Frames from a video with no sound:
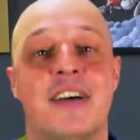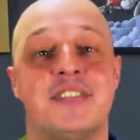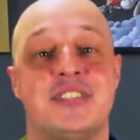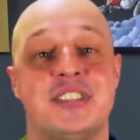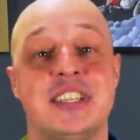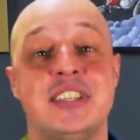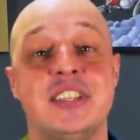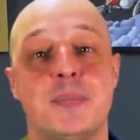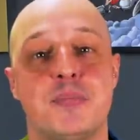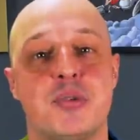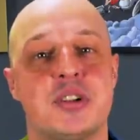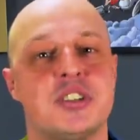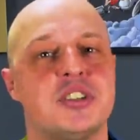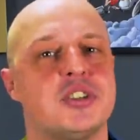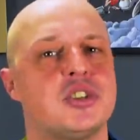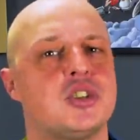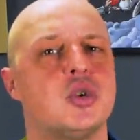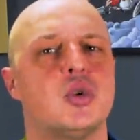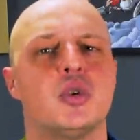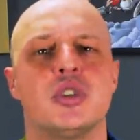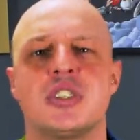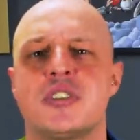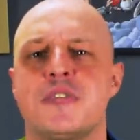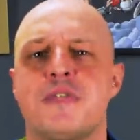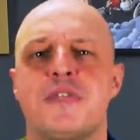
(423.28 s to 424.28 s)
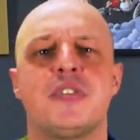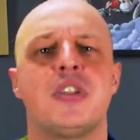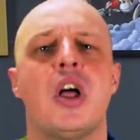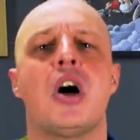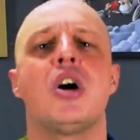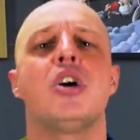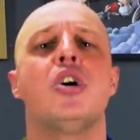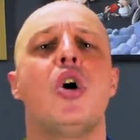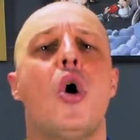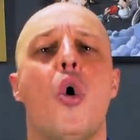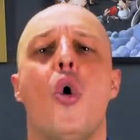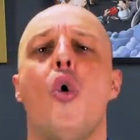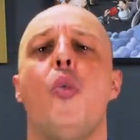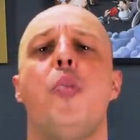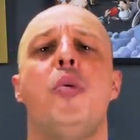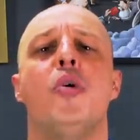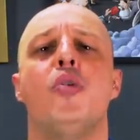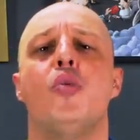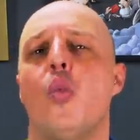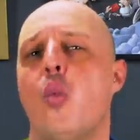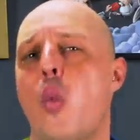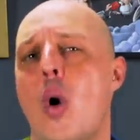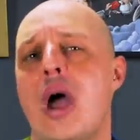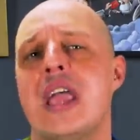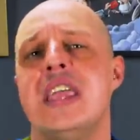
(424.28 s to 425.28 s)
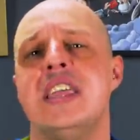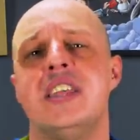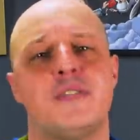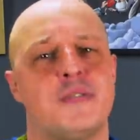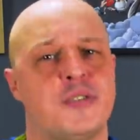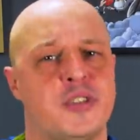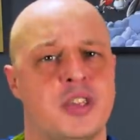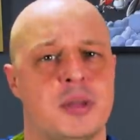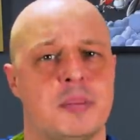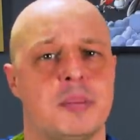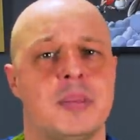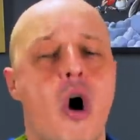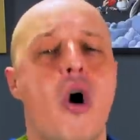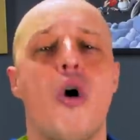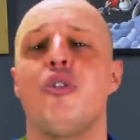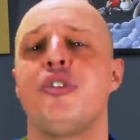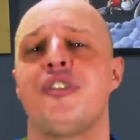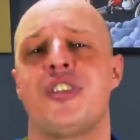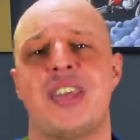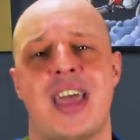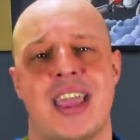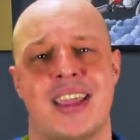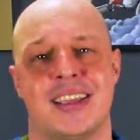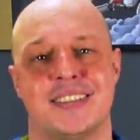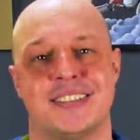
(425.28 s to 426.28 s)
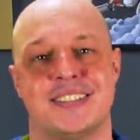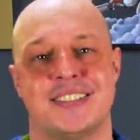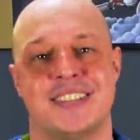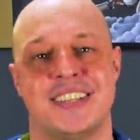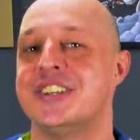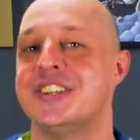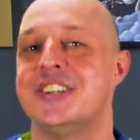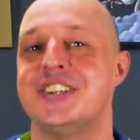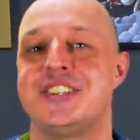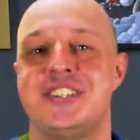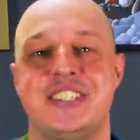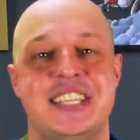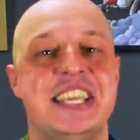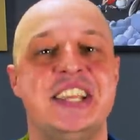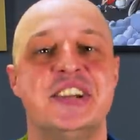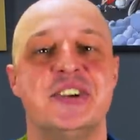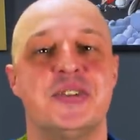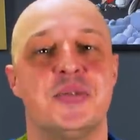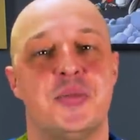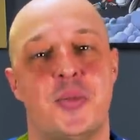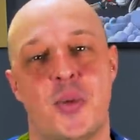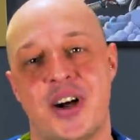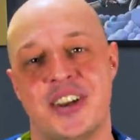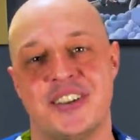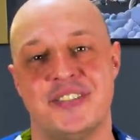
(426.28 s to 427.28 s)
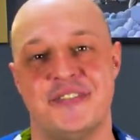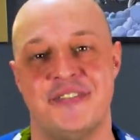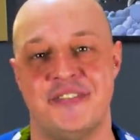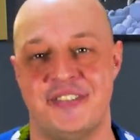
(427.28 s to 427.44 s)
have seen the British doors flung open wide for them, all thanks to the Tier one